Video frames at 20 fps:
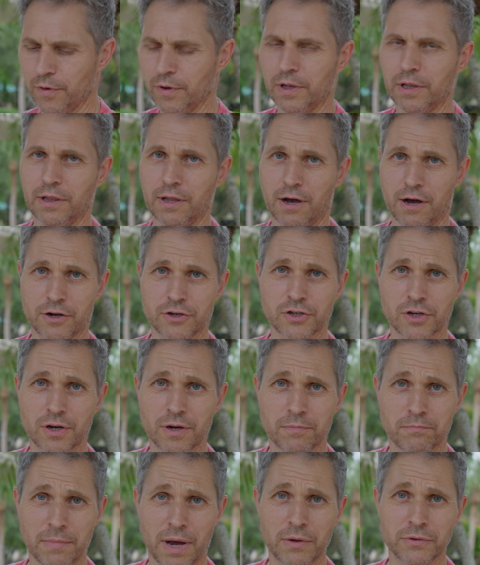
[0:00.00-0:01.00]

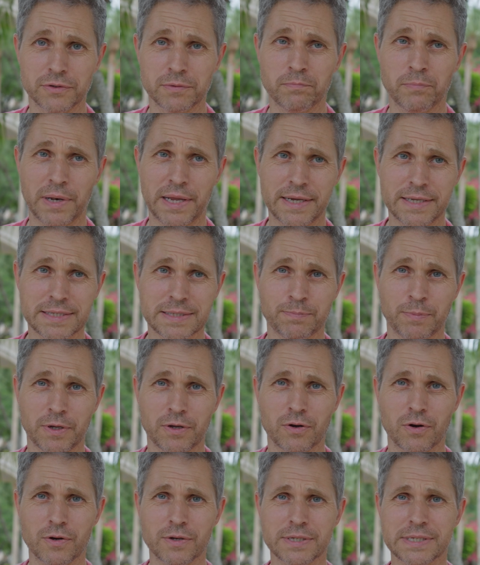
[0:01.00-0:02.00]
larger mountain plates
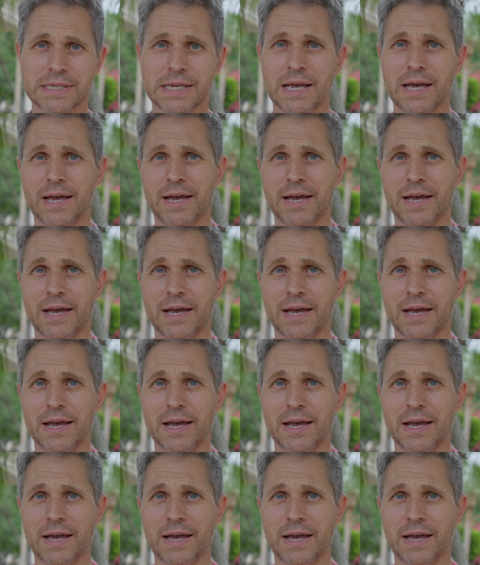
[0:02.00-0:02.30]
because